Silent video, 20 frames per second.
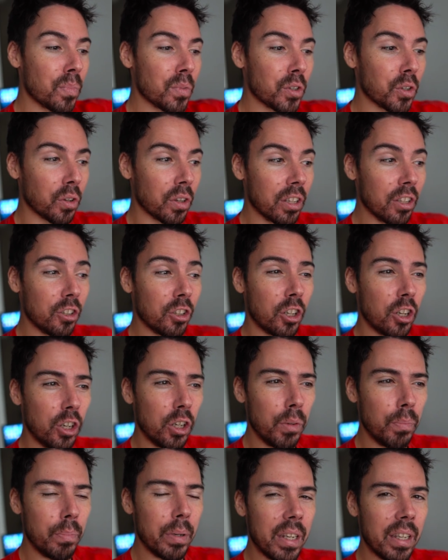So this
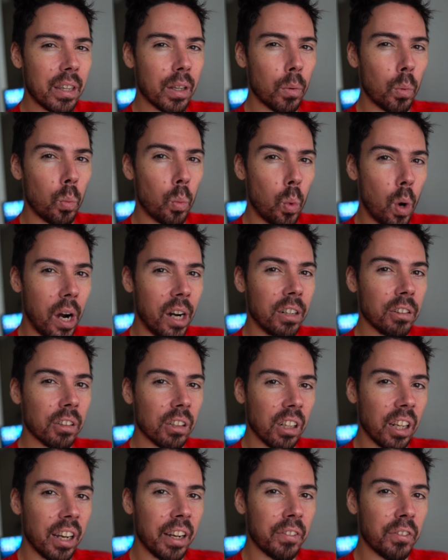could be the
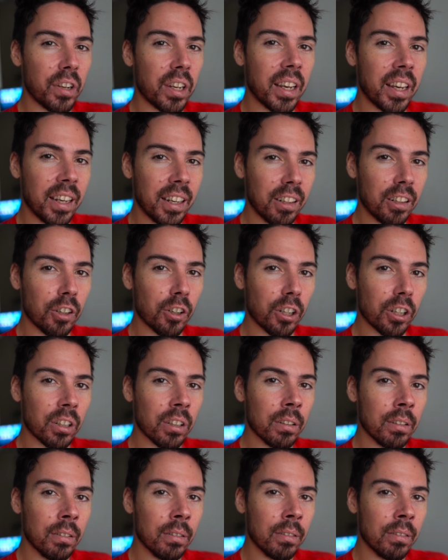wildlife killer
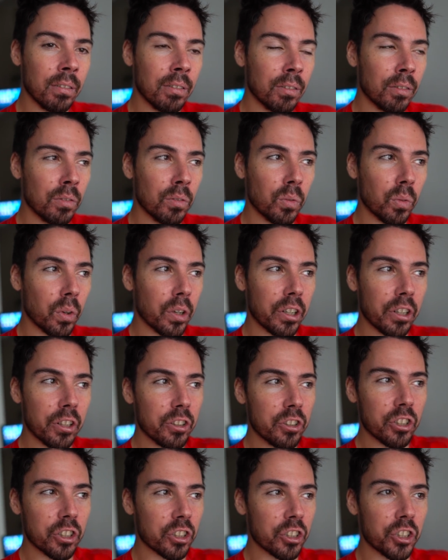where you're
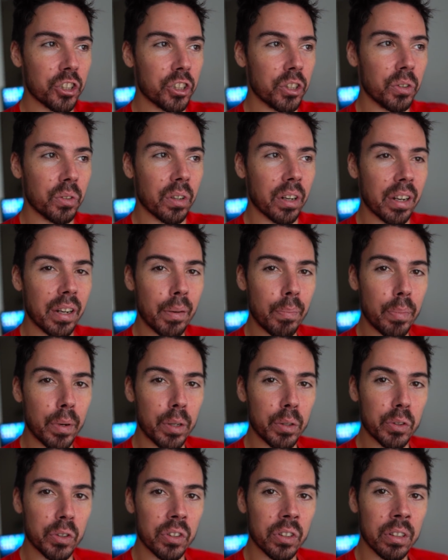just shooting
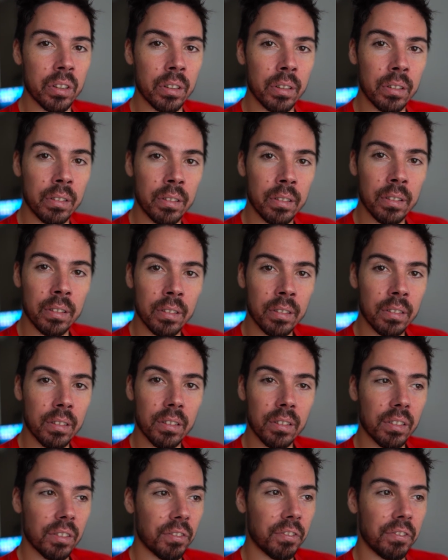hippos,
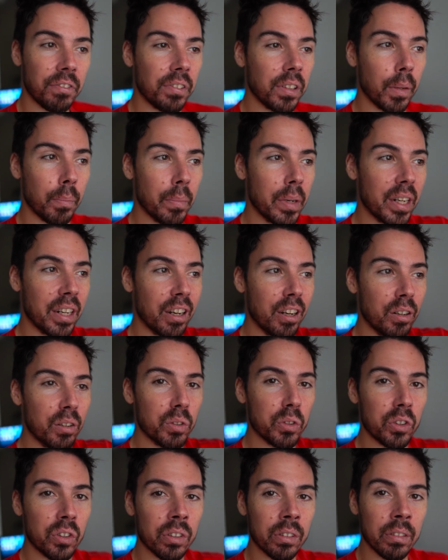
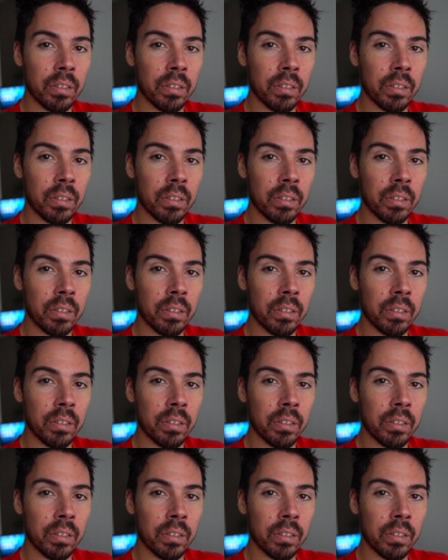flamingos,